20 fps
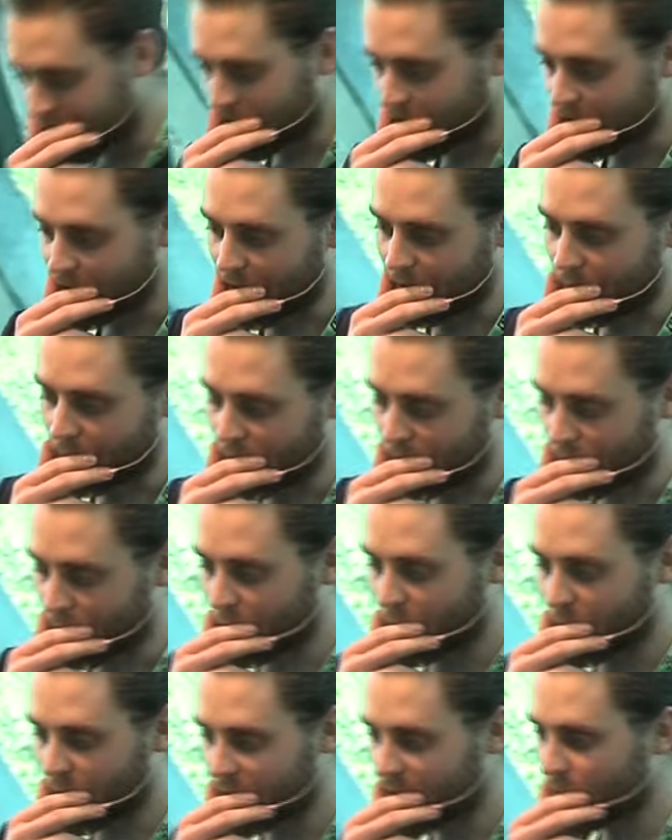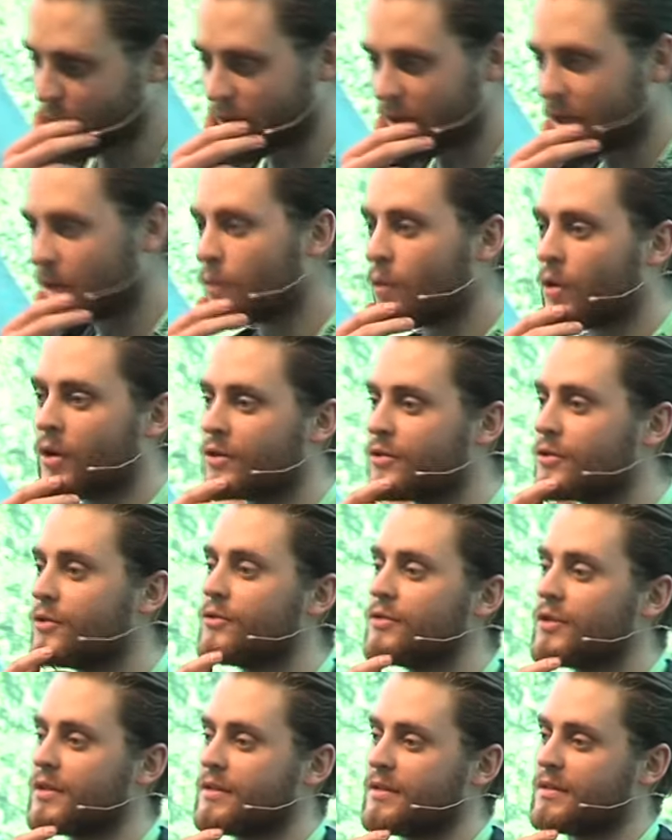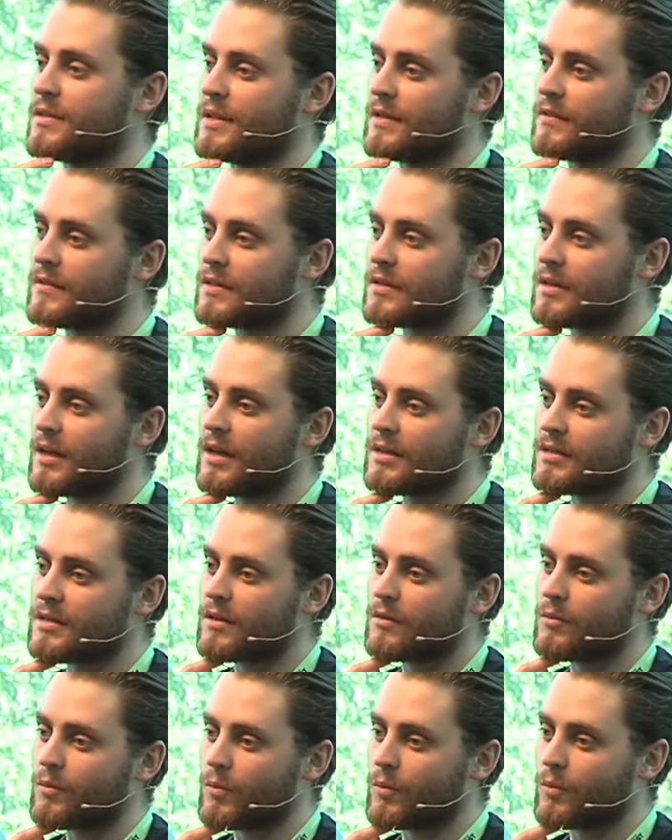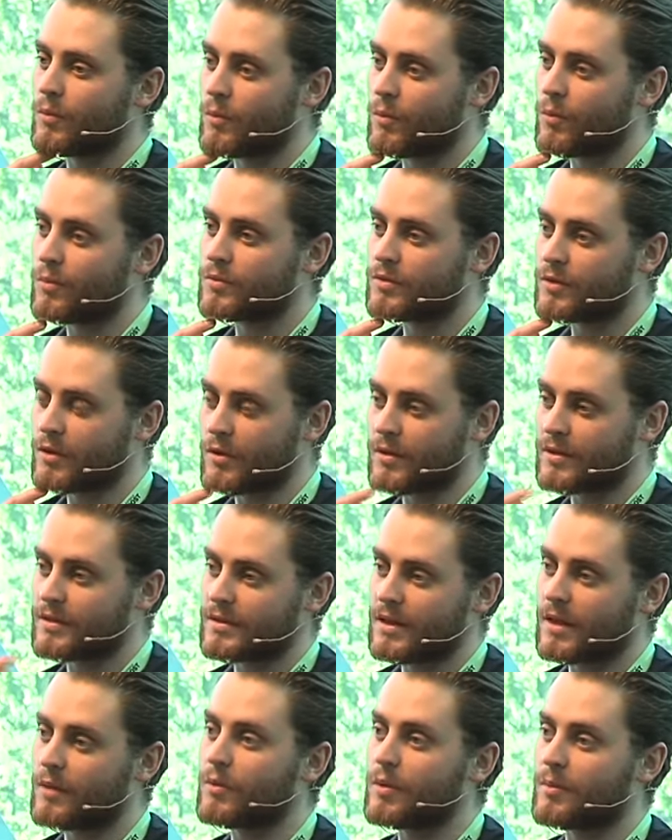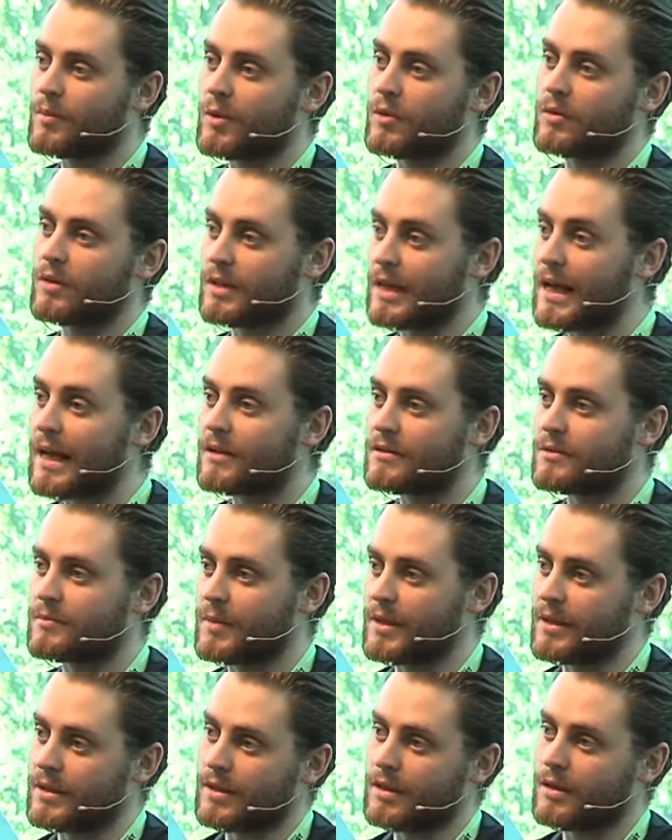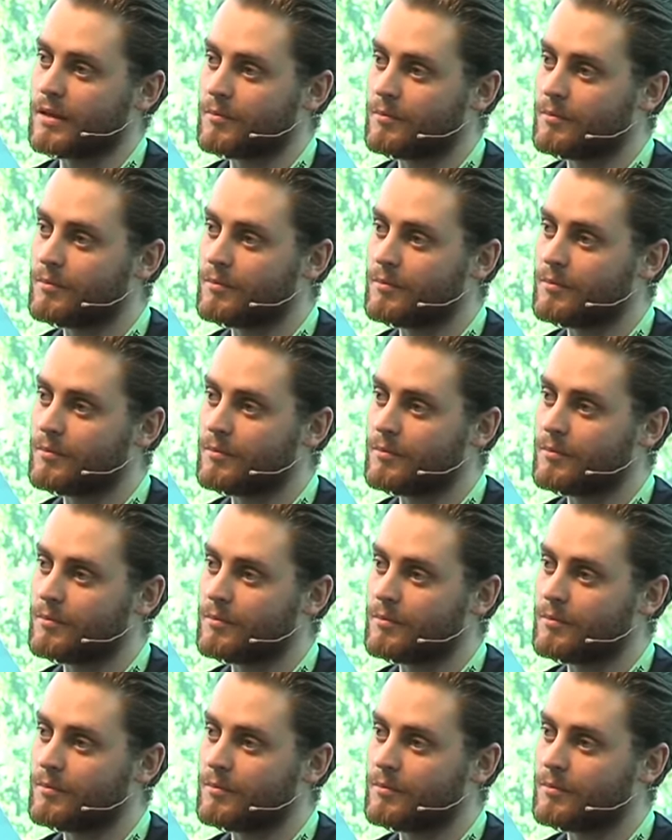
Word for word: so yeah, we, we, we didn't want to do just a synthesizer, so instead we built a loudspeaker.